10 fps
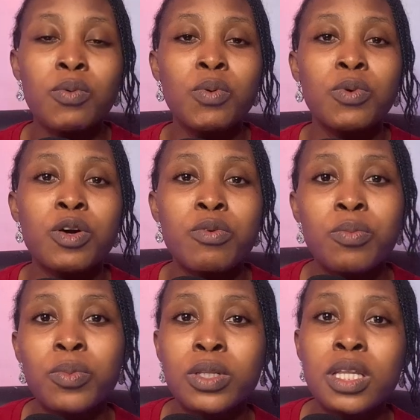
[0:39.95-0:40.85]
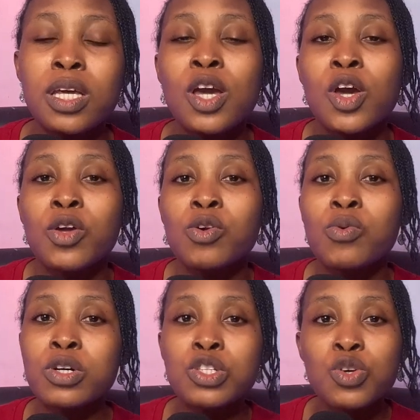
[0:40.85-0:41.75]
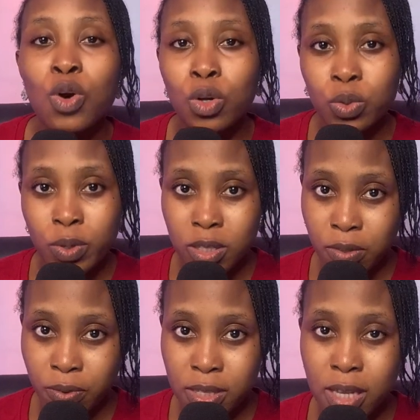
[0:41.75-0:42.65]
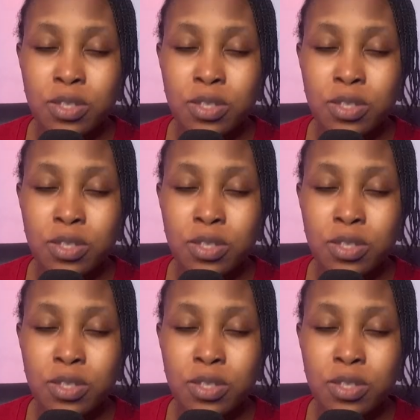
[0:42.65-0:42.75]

we work remotely, you want to always filter.